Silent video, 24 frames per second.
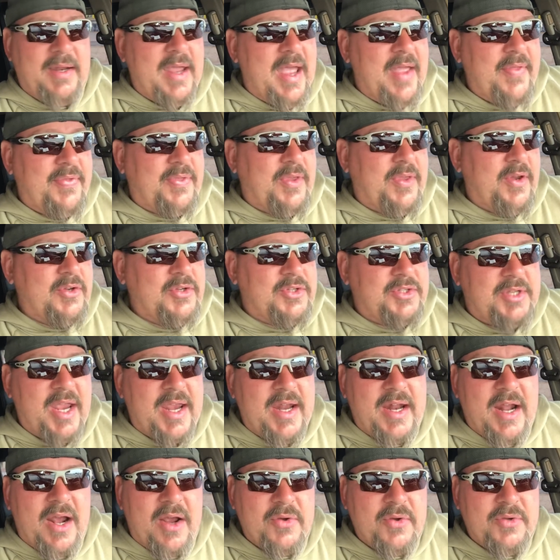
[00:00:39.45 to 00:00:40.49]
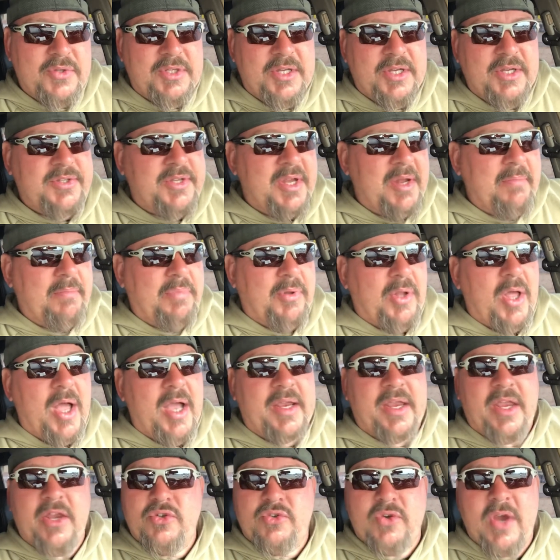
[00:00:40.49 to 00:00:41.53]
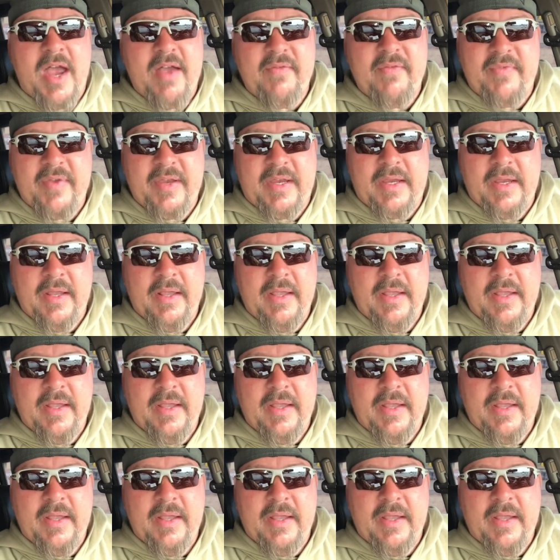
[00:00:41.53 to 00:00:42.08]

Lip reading: at their state houses and blocking traffic